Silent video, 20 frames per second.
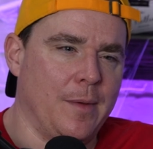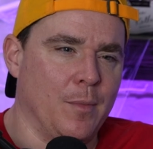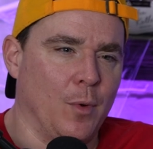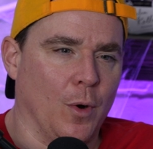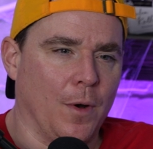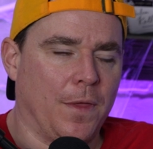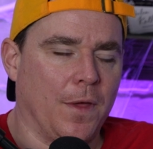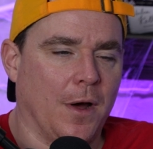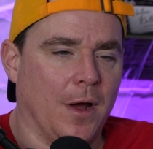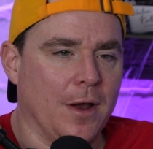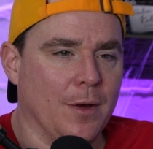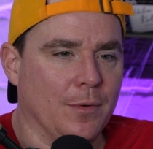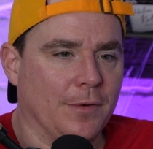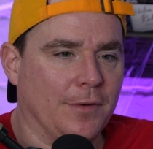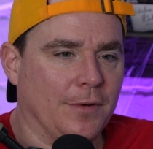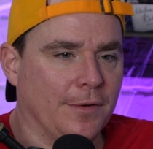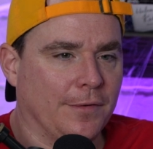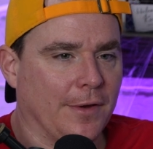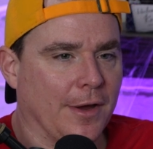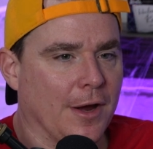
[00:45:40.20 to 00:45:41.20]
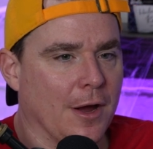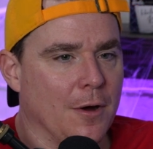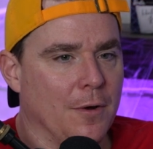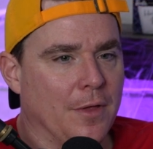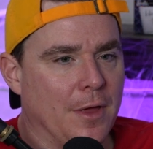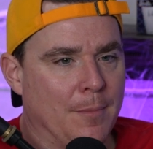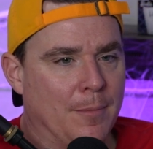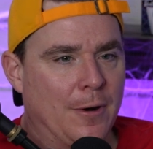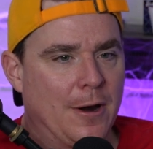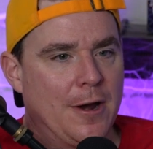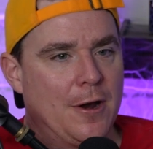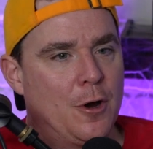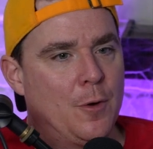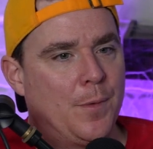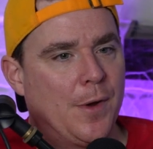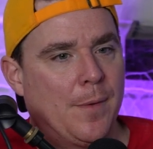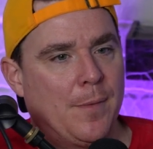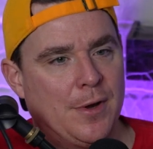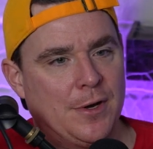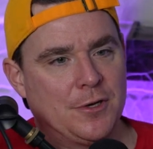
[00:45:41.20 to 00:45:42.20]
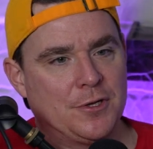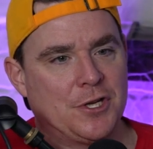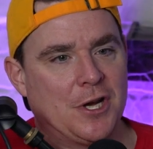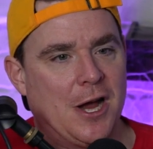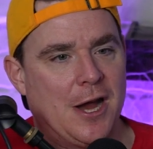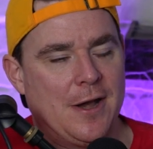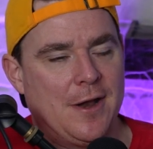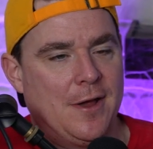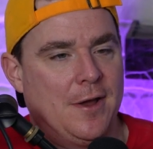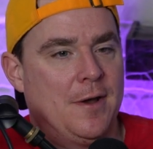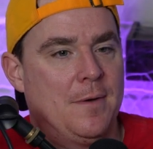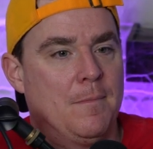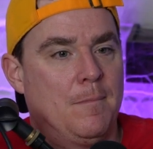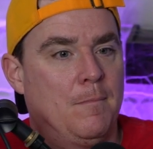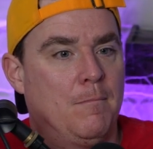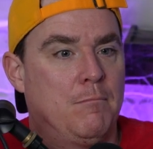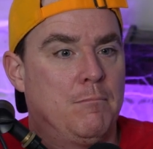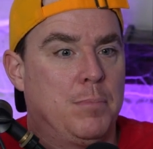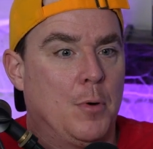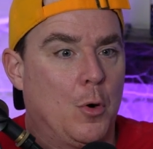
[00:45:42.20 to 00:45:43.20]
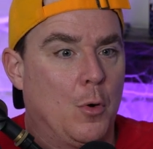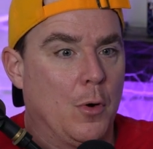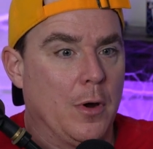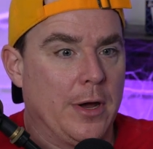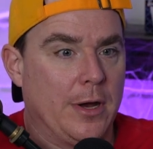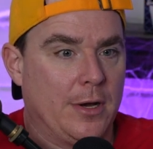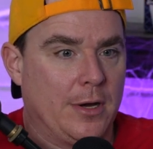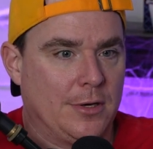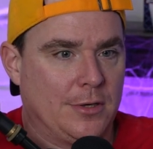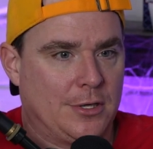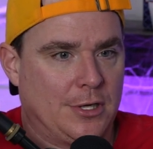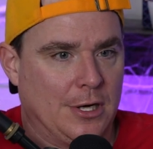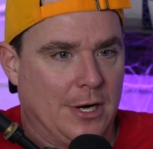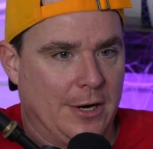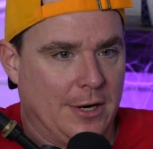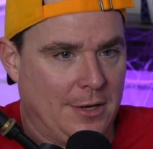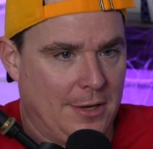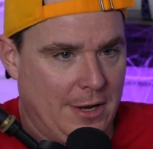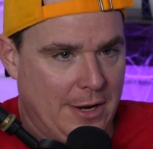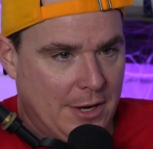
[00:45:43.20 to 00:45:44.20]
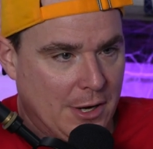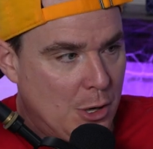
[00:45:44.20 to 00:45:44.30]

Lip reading: more thought it was just like, oh, they brought opium into China, and boy, did China like